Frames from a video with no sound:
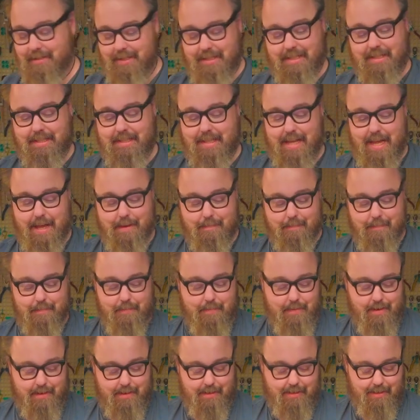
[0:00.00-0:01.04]
stim
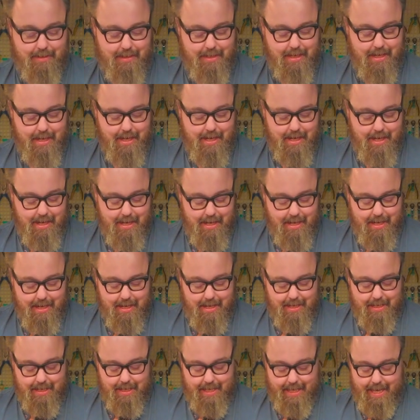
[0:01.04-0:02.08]
and
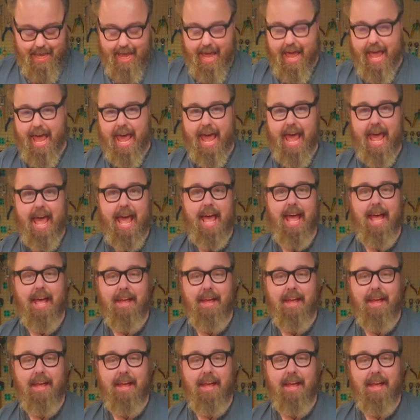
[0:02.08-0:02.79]
yeah.